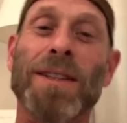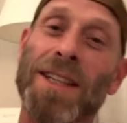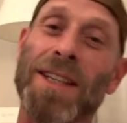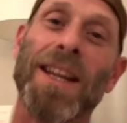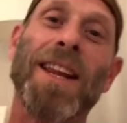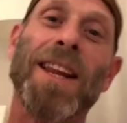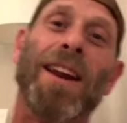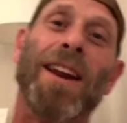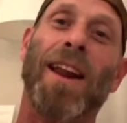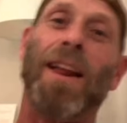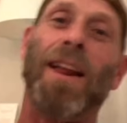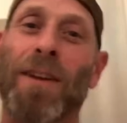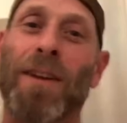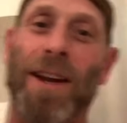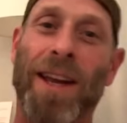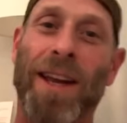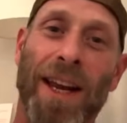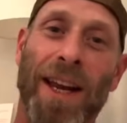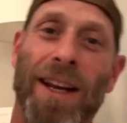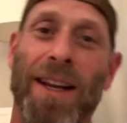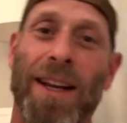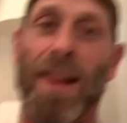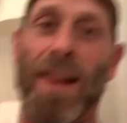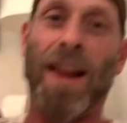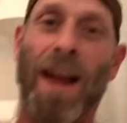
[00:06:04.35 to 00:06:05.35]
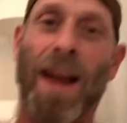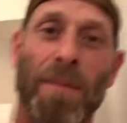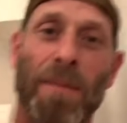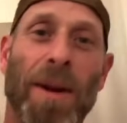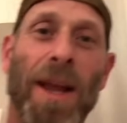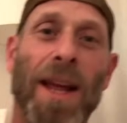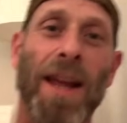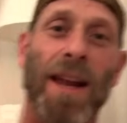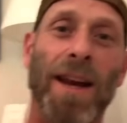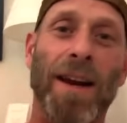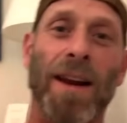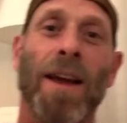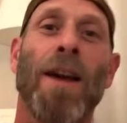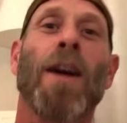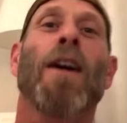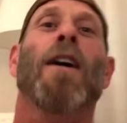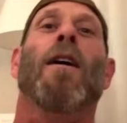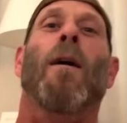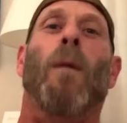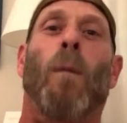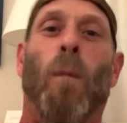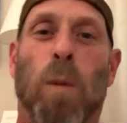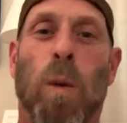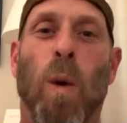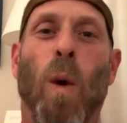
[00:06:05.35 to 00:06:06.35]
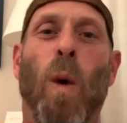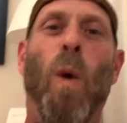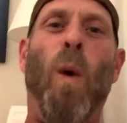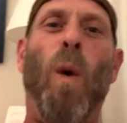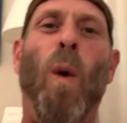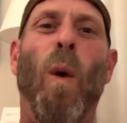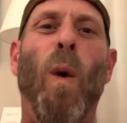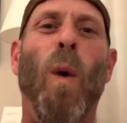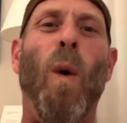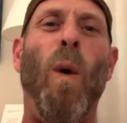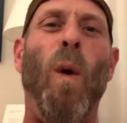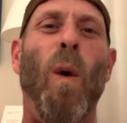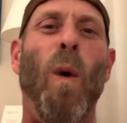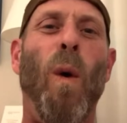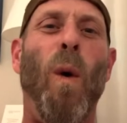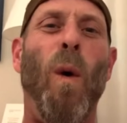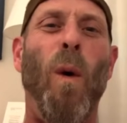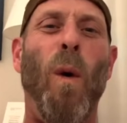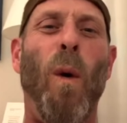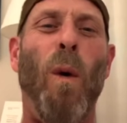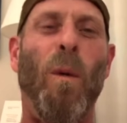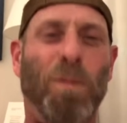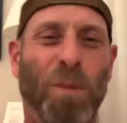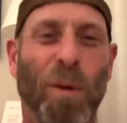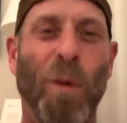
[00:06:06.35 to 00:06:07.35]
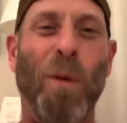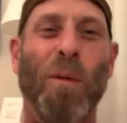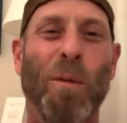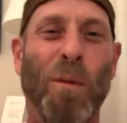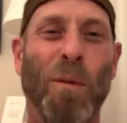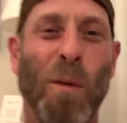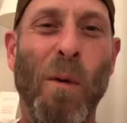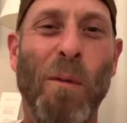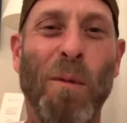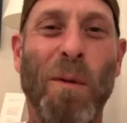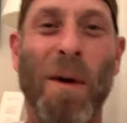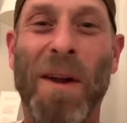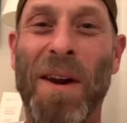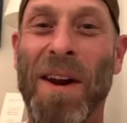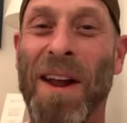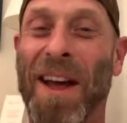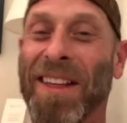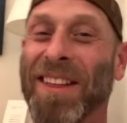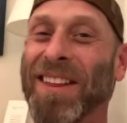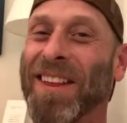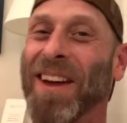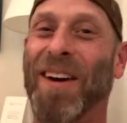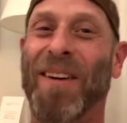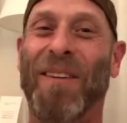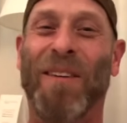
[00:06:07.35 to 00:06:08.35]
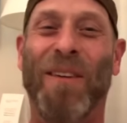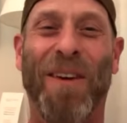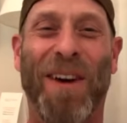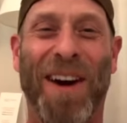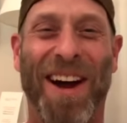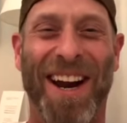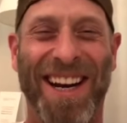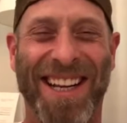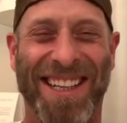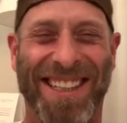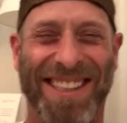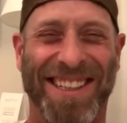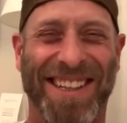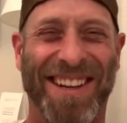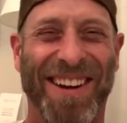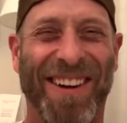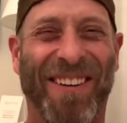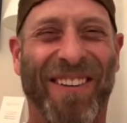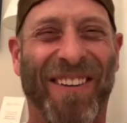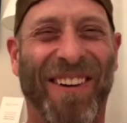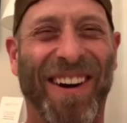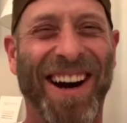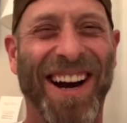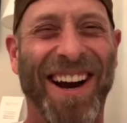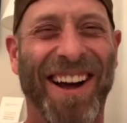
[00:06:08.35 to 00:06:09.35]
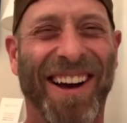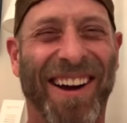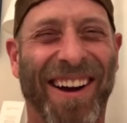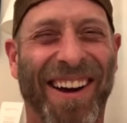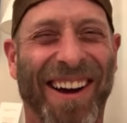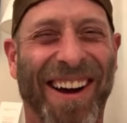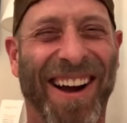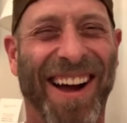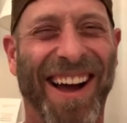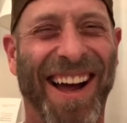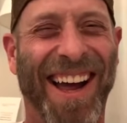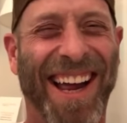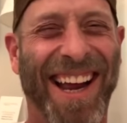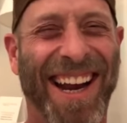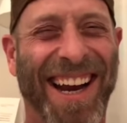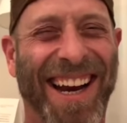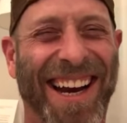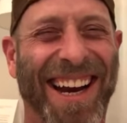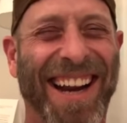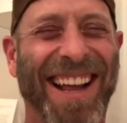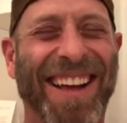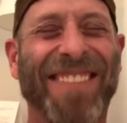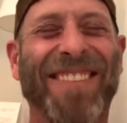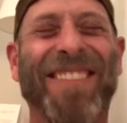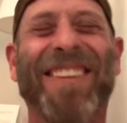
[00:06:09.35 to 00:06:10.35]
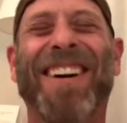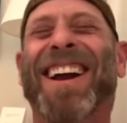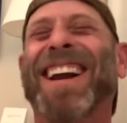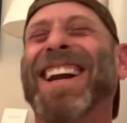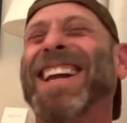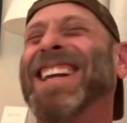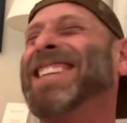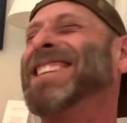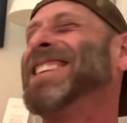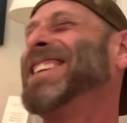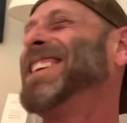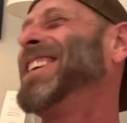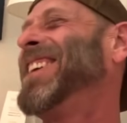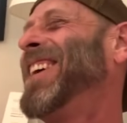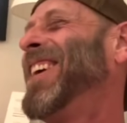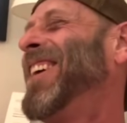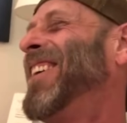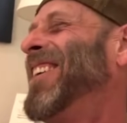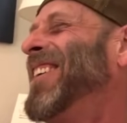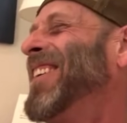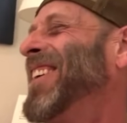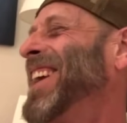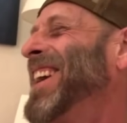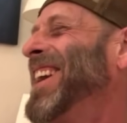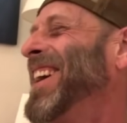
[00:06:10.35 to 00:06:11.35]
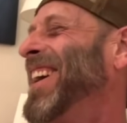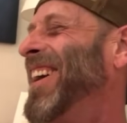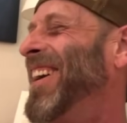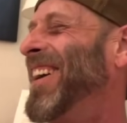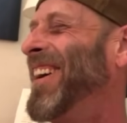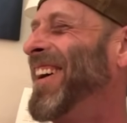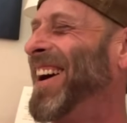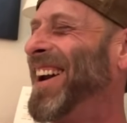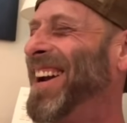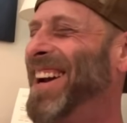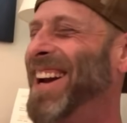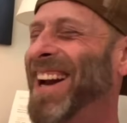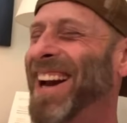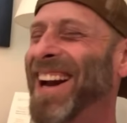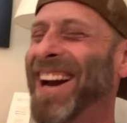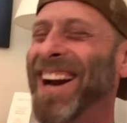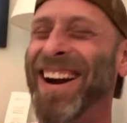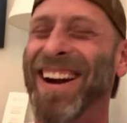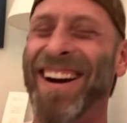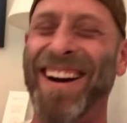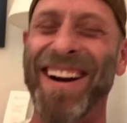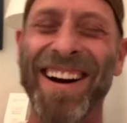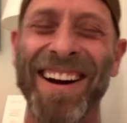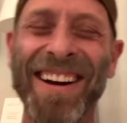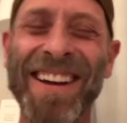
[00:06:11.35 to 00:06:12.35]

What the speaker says: And then another kid climbed in. Whoa, whoa, whoa. And I thought, what is going on? What is going on here?